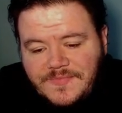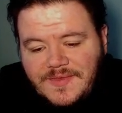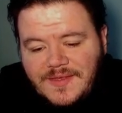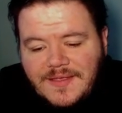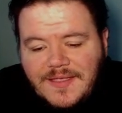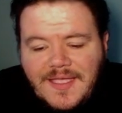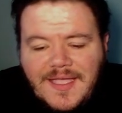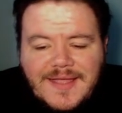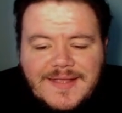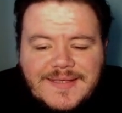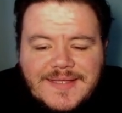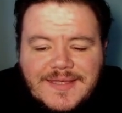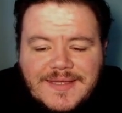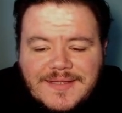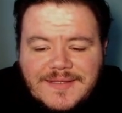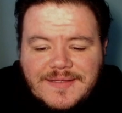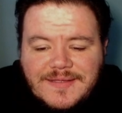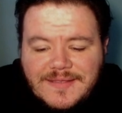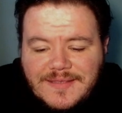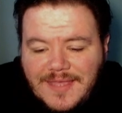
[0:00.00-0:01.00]
And
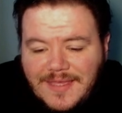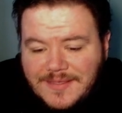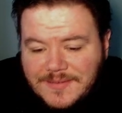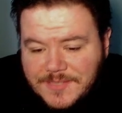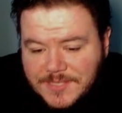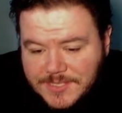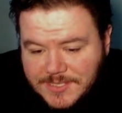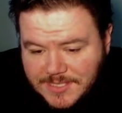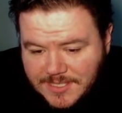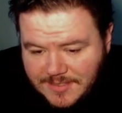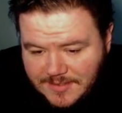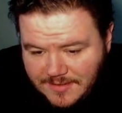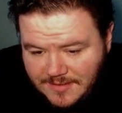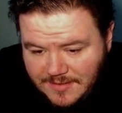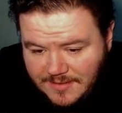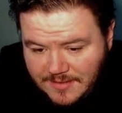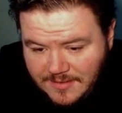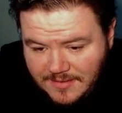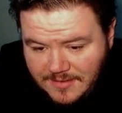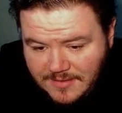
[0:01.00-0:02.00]
yeah, just
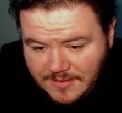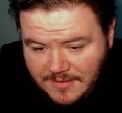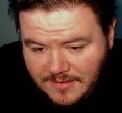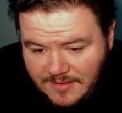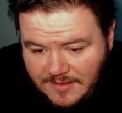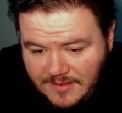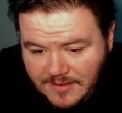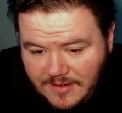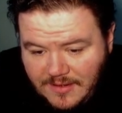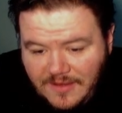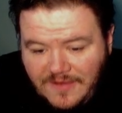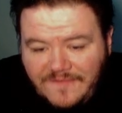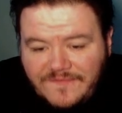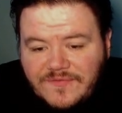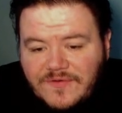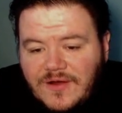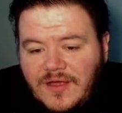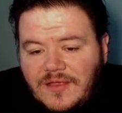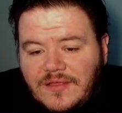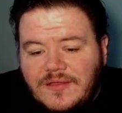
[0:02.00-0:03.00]

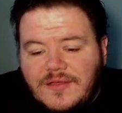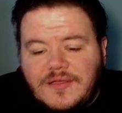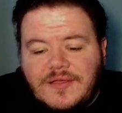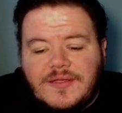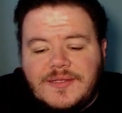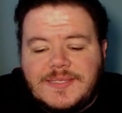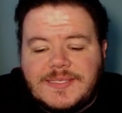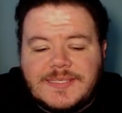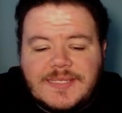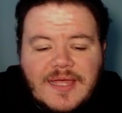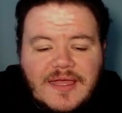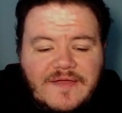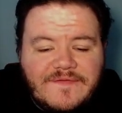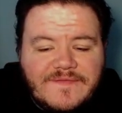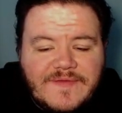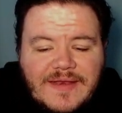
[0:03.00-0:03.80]
overall good stuff.